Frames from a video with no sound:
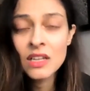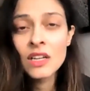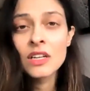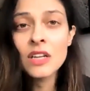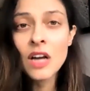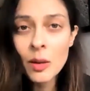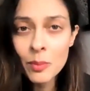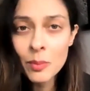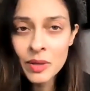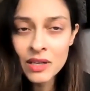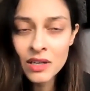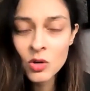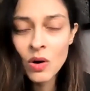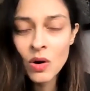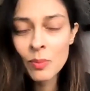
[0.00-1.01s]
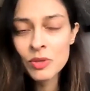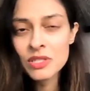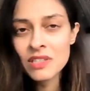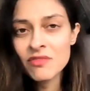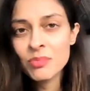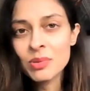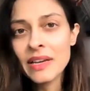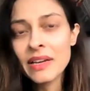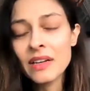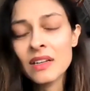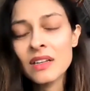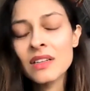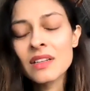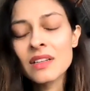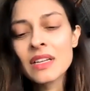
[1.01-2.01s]
not being a cooperative
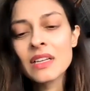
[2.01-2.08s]
player,